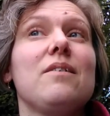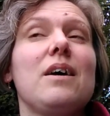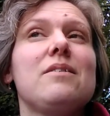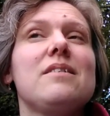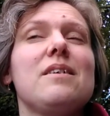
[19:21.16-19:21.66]

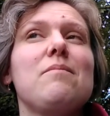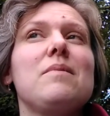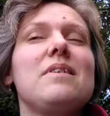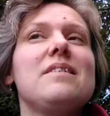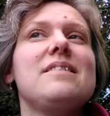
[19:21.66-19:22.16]
because I'm
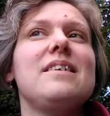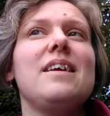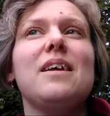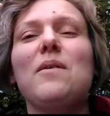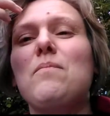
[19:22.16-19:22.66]

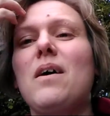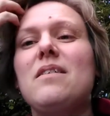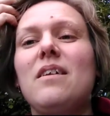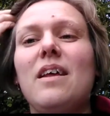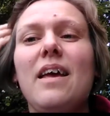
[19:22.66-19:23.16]
sitting by
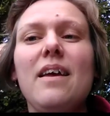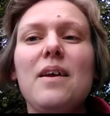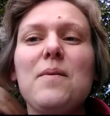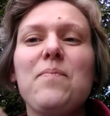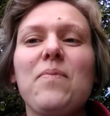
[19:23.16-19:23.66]
the lake